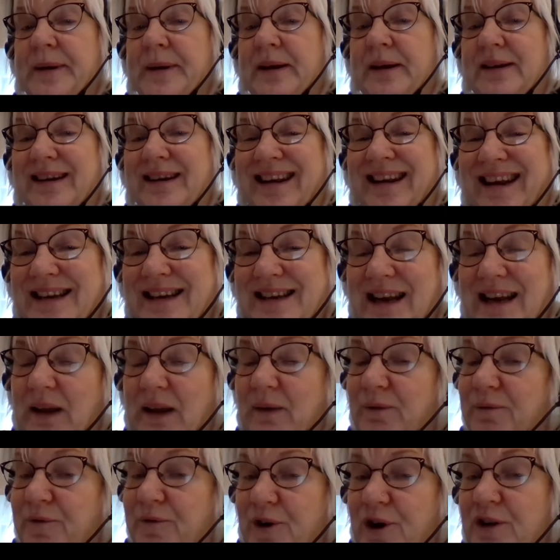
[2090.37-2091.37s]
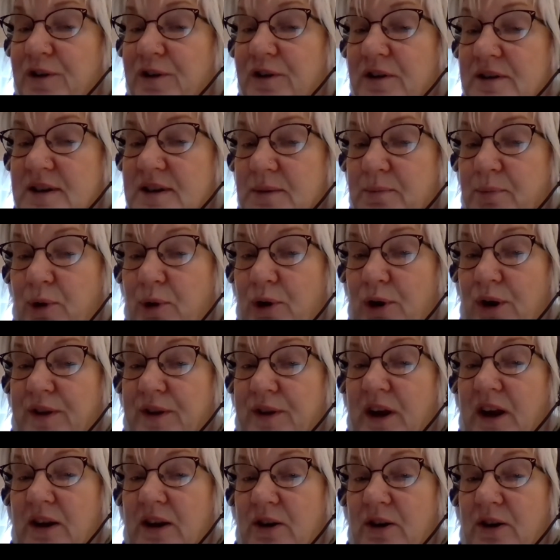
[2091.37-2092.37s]
need any further support
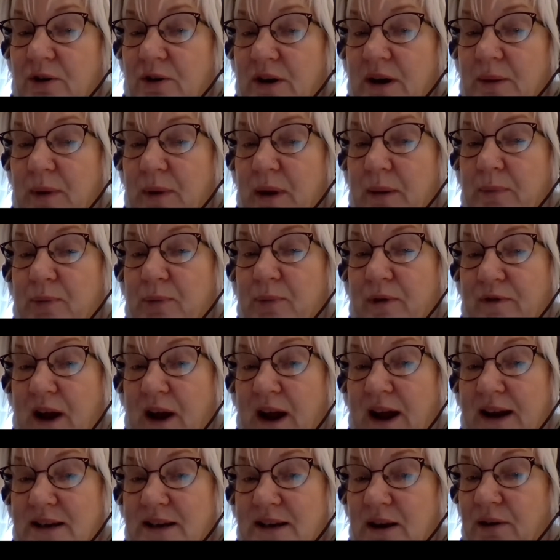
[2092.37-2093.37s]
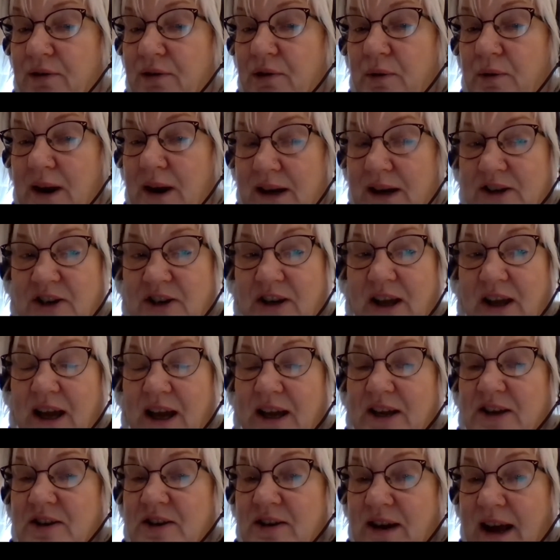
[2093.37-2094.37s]
that can only be provided through an
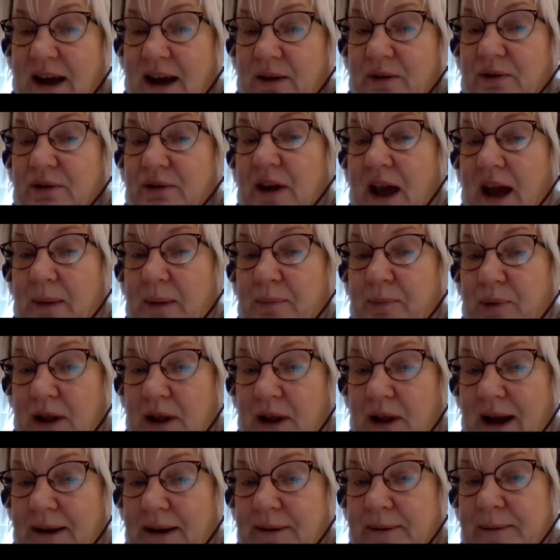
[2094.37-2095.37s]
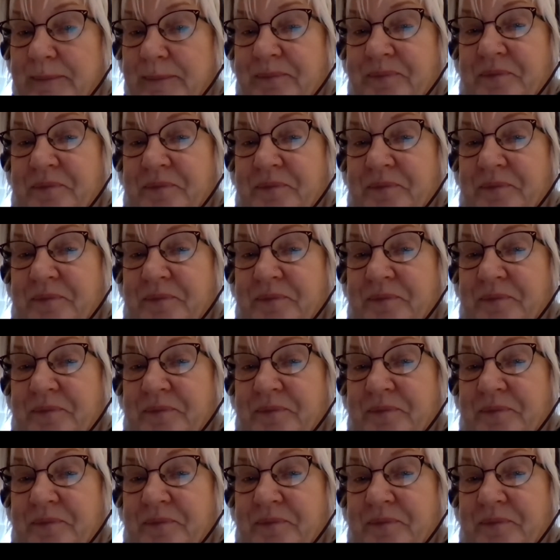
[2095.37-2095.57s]
education healthcare plan?